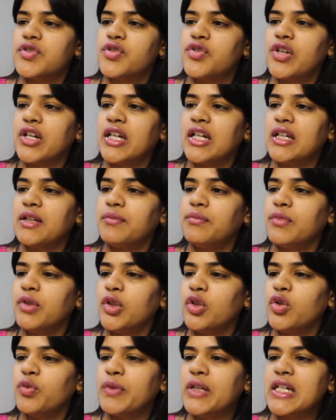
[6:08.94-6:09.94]
Dream
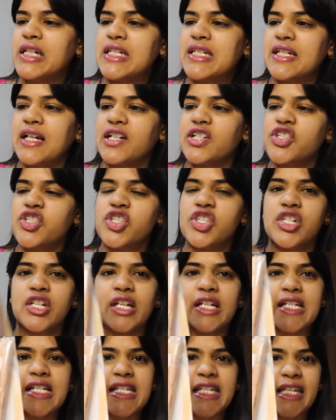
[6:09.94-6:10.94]
Lumi Touch
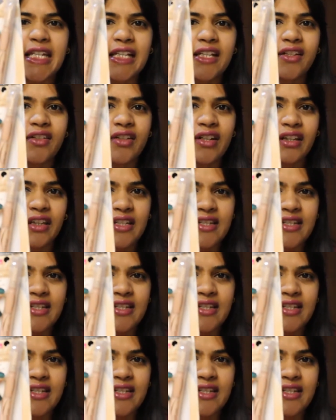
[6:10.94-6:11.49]
Concealer.